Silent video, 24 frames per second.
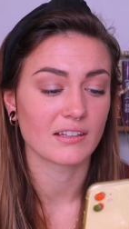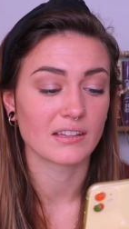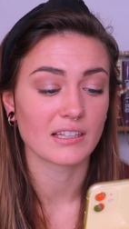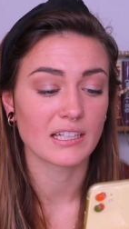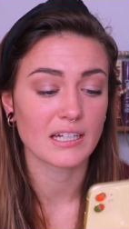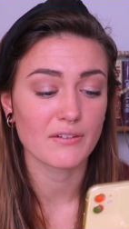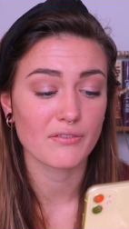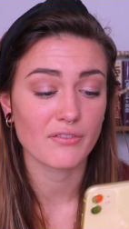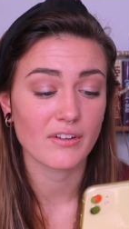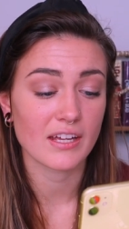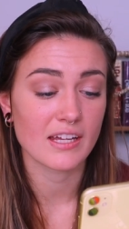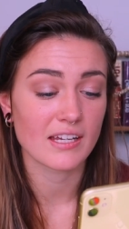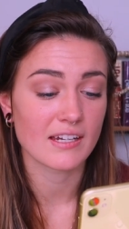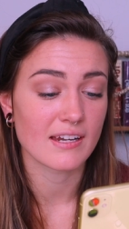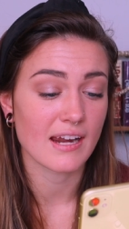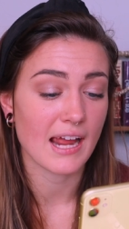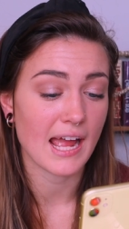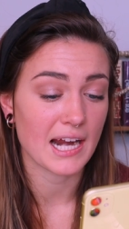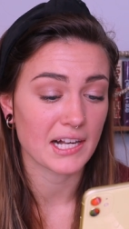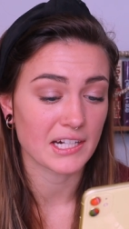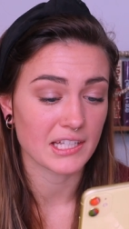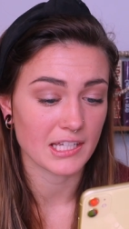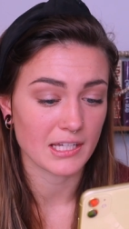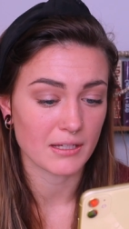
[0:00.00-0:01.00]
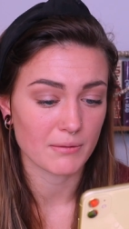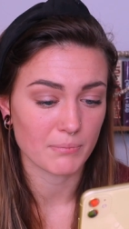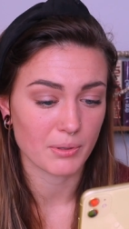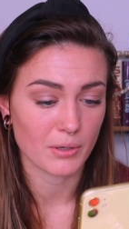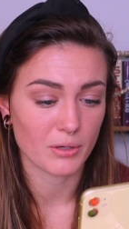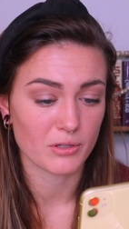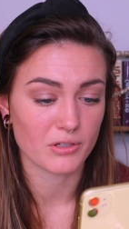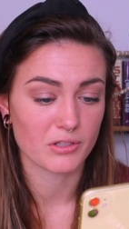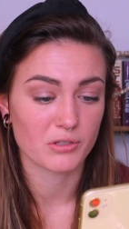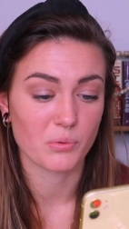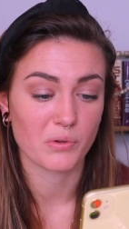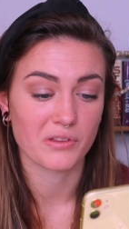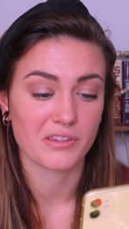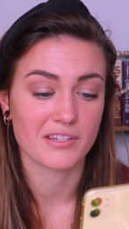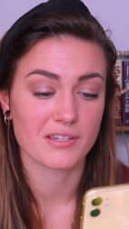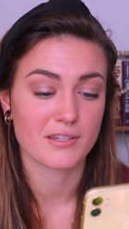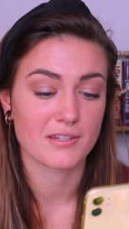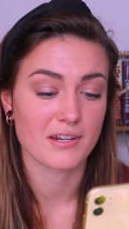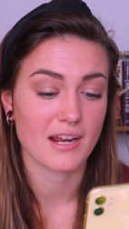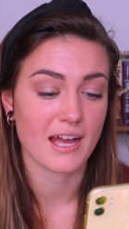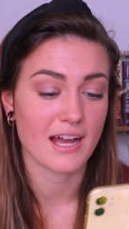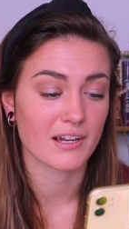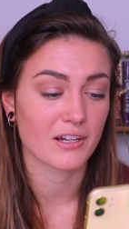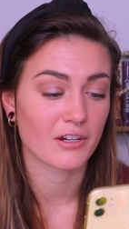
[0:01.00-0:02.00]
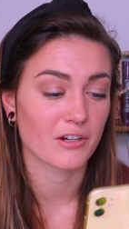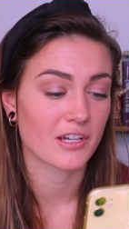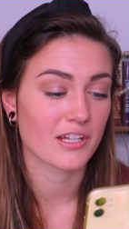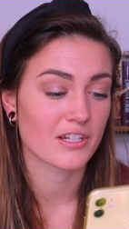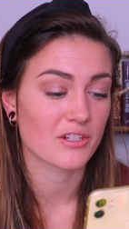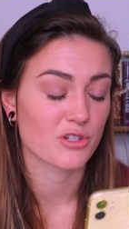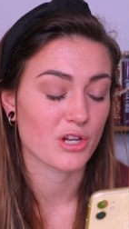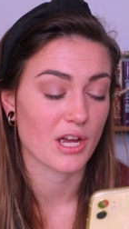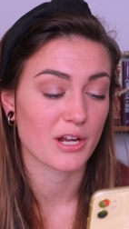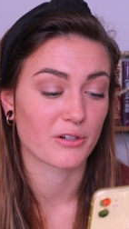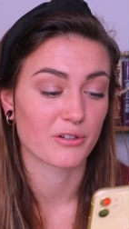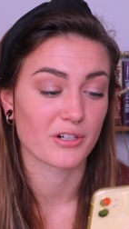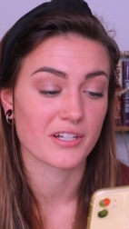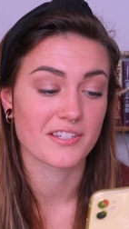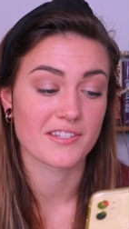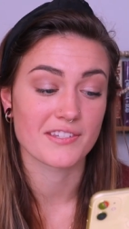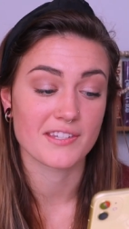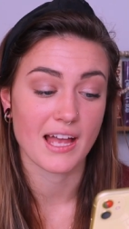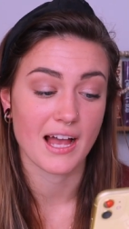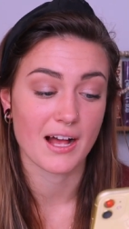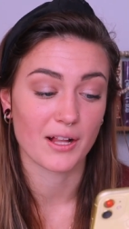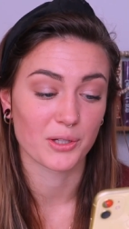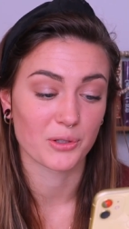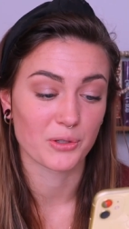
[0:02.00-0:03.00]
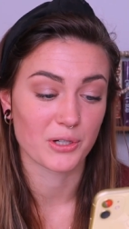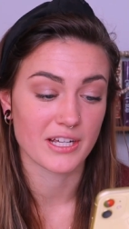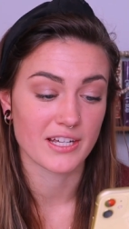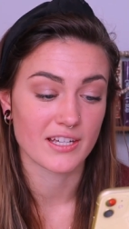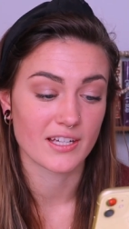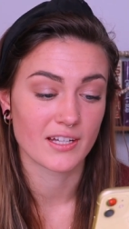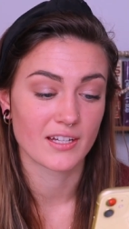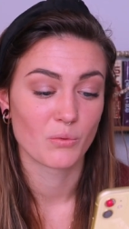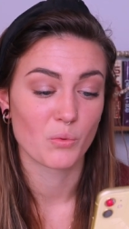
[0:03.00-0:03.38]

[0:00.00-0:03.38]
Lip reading: live-in nannying post with a staggering generous salary.